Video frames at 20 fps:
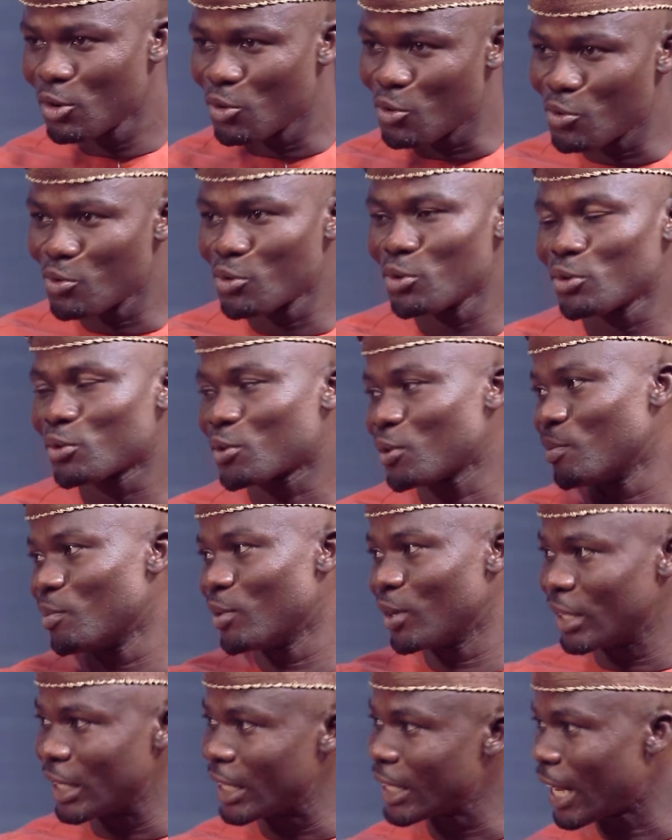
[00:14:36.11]
who know
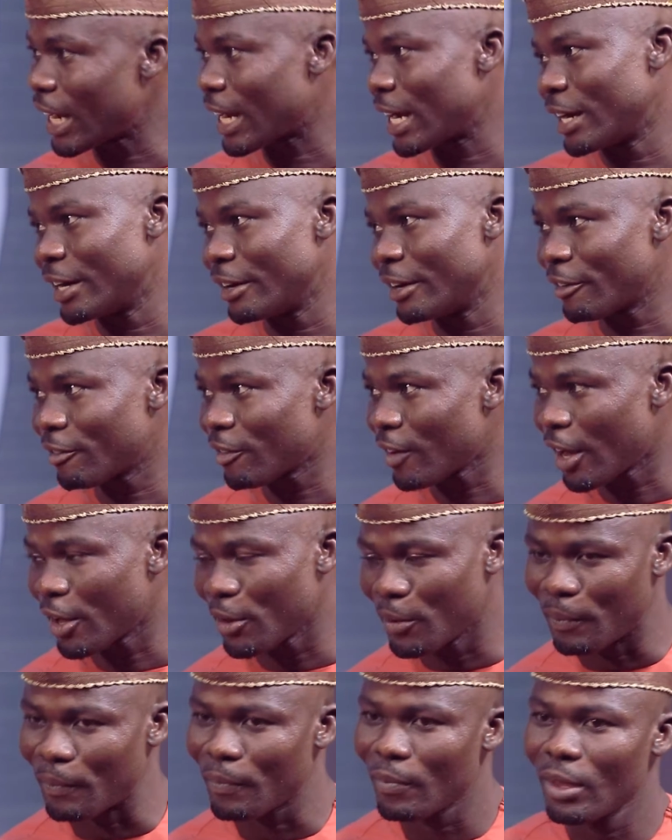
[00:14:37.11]
somebody that can refer
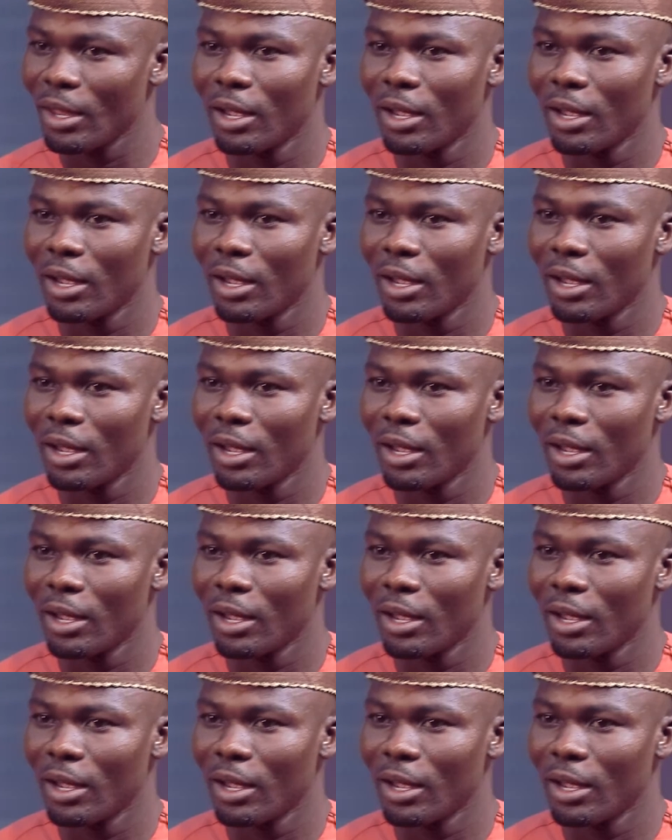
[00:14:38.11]
you.